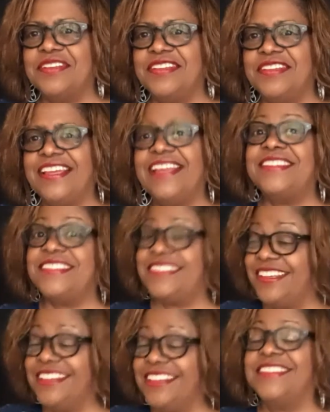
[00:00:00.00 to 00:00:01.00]
it's
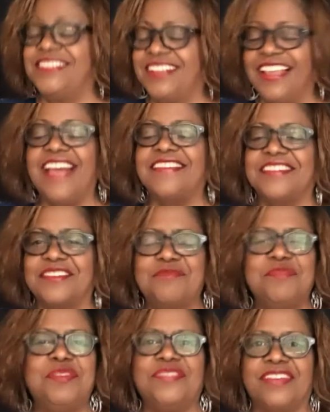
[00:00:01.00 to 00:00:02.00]
still classical
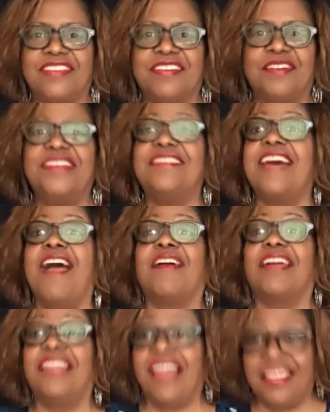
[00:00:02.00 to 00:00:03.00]
music, though. It's our
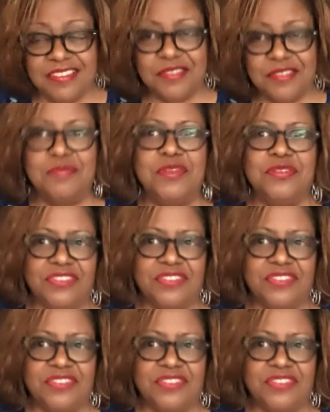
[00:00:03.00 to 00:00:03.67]
classical music.